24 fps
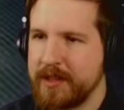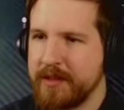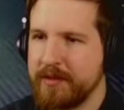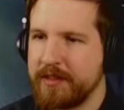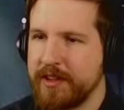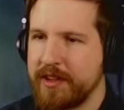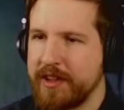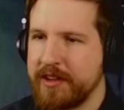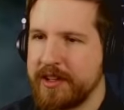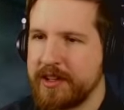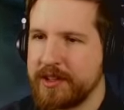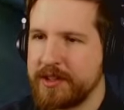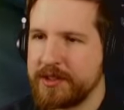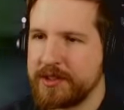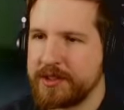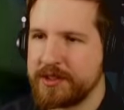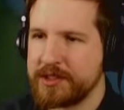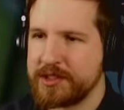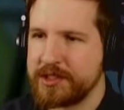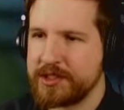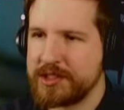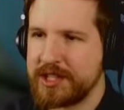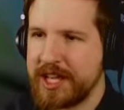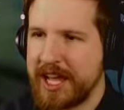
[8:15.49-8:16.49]
Fun little
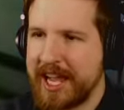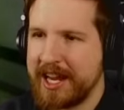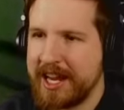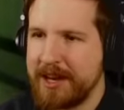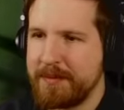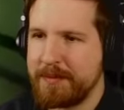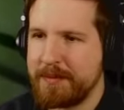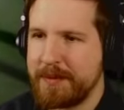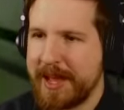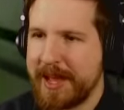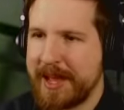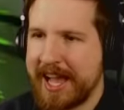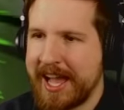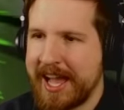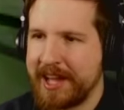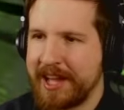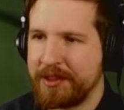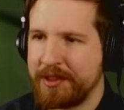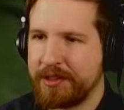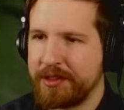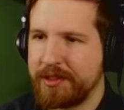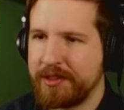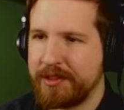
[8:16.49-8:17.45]
side path.